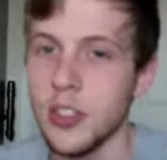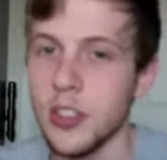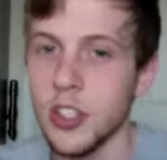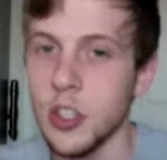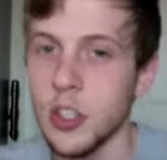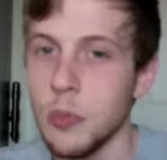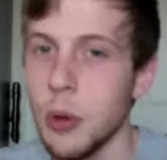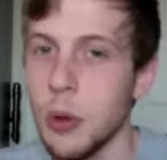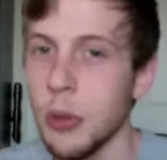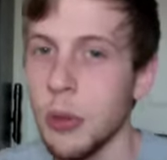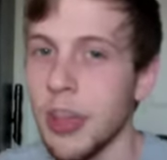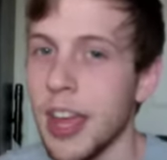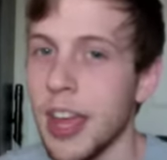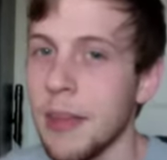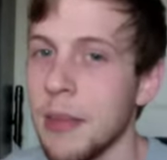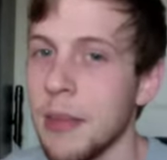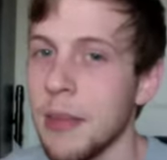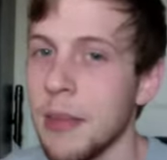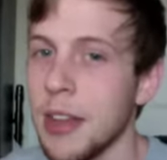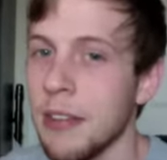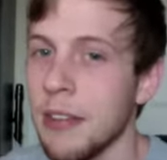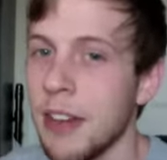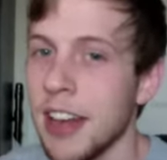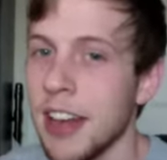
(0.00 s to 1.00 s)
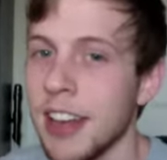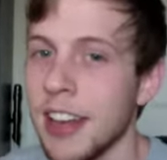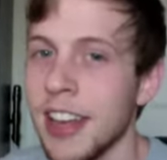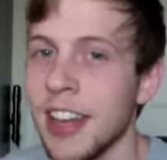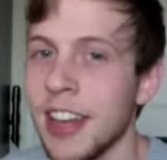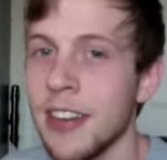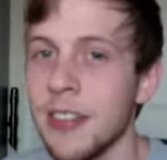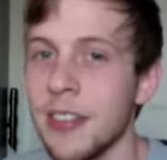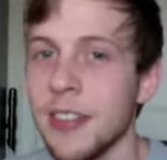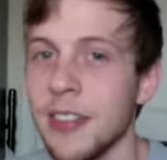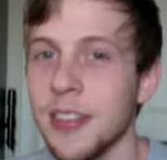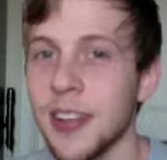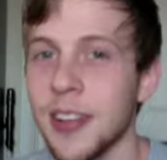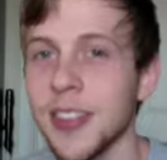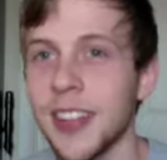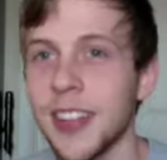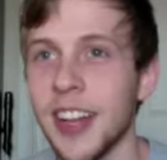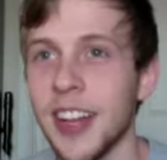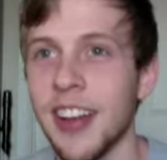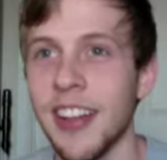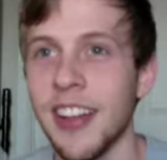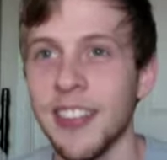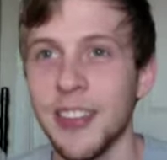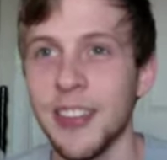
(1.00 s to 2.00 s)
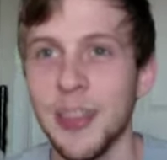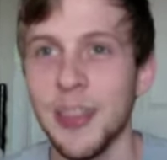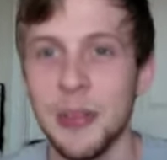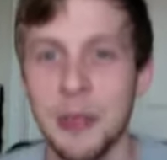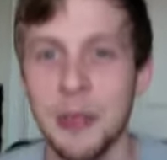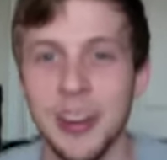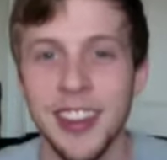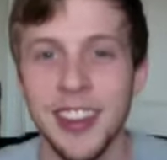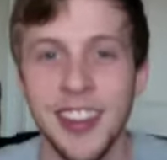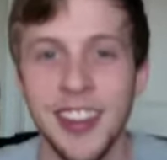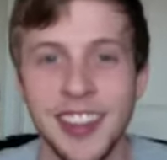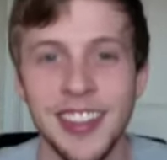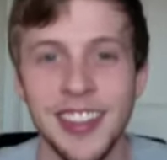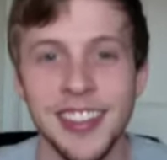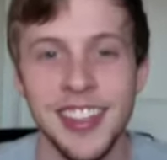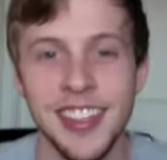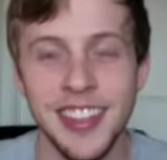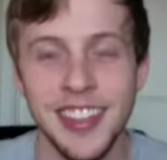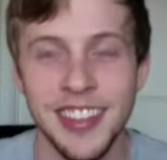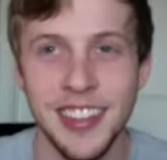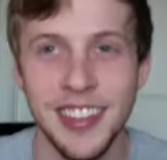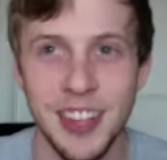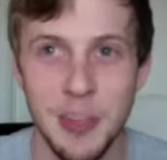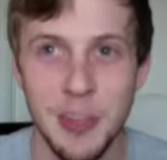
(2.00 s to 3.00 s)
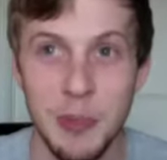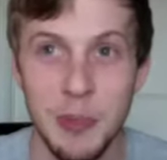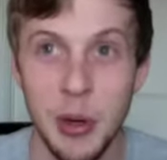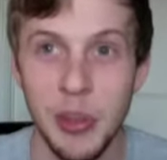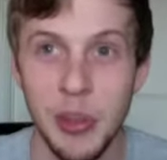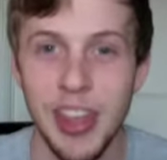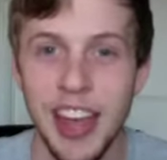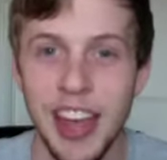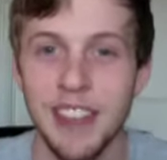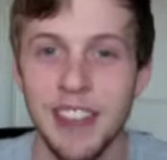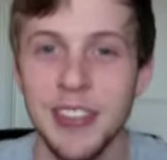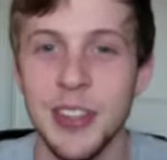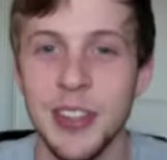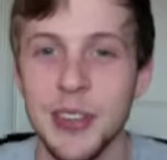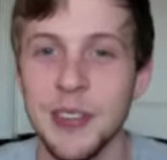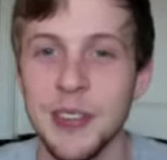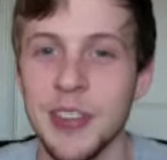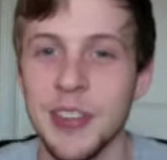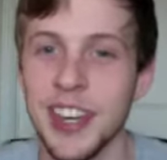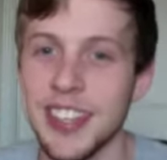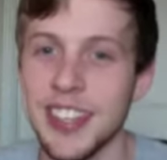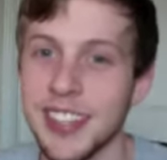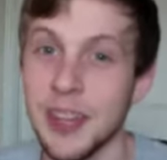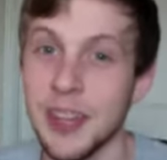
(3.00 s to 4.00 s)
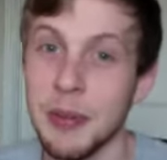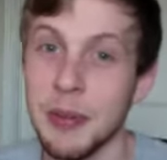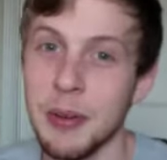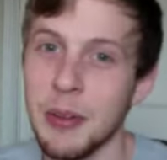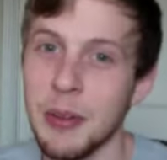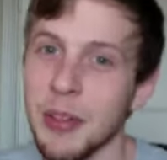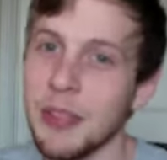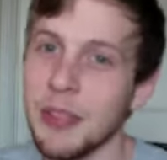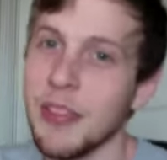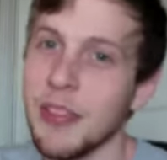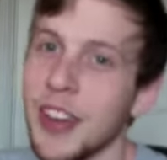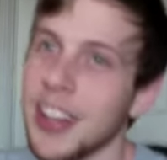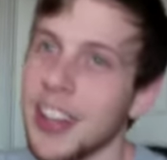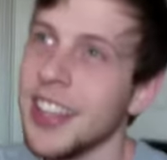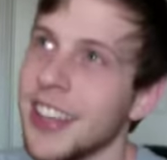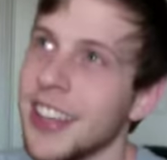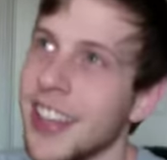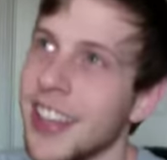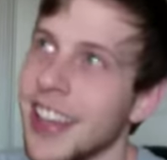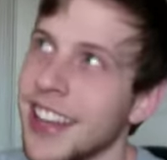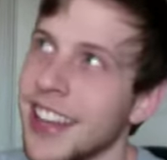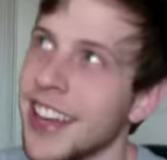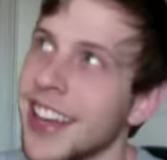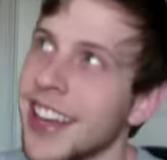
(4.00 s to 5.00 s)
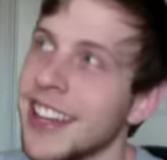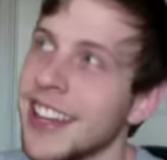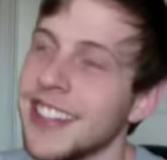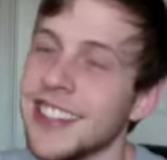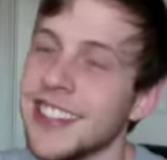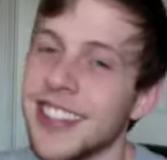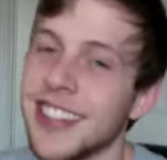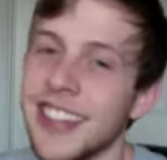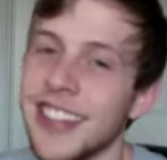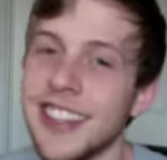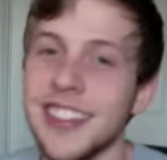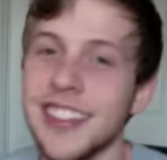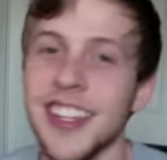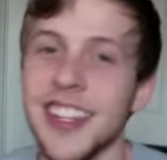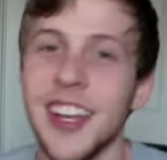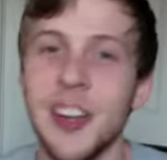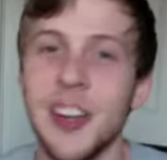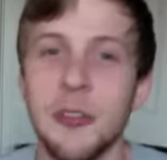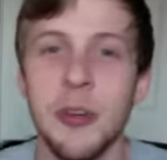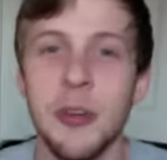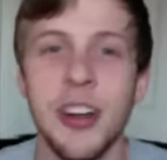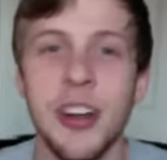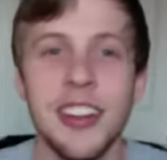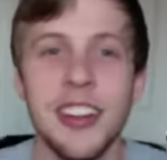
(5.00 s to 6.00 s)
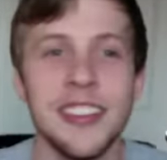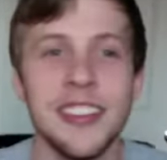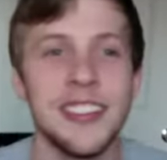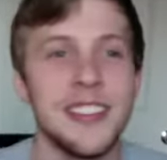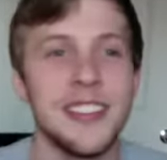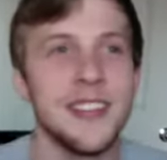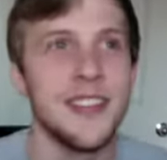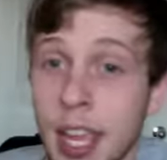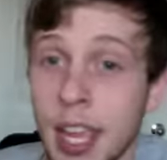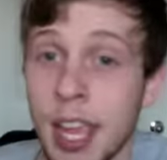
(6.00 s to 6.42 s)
Do you both hate me right now? Because I don't have to do one of these and you both have to, and it's going to be really funny and I just get to sit here and watch.